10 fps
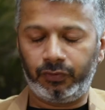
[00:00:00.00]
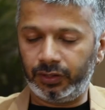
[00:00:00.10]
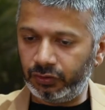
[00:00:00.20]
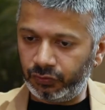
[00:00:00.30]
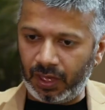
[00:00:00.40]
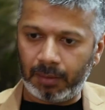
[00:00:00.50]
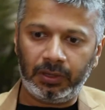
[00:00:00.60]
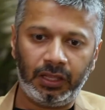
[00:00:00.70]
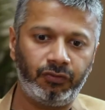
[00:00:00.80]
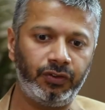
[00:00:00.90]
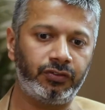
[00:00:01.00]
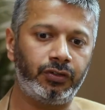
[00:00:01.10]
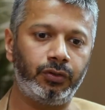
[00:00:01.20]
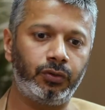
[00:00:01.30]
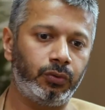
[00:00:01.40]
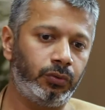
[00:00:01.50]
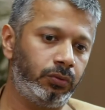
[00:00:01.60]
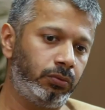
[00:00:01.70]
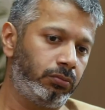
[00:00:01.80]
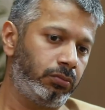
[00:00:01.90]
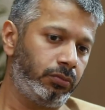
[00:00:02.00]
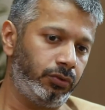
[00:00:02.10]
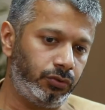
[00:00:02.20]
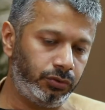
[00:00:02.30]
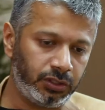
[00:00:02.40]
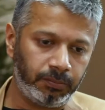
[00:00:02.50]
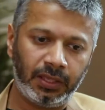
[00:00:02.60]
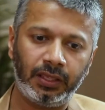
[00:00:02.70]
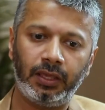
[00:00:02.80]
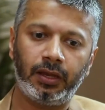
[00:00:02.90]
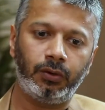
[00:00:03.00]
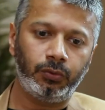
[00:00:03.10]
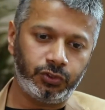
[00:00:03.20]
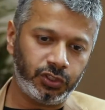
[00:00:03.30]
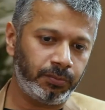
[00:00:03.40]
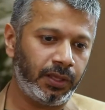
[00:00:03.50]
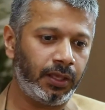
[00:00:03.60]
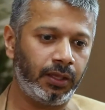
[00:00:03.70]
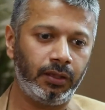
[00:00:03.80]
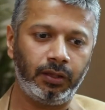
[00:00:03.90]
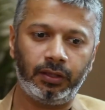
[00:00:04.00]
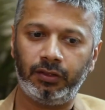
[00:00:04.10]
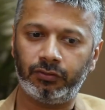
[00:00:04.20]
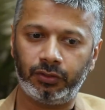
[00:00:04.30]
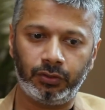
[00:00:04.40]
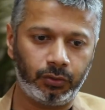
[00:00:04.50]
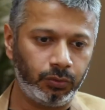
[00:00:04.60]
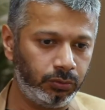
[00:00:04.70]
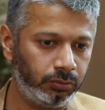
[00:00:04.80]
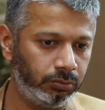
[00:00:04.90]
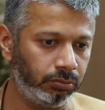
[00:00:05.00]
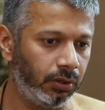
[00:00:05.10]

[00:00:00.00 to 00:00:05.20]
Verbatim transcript: with his family if he's into gymming he can do gymming he's into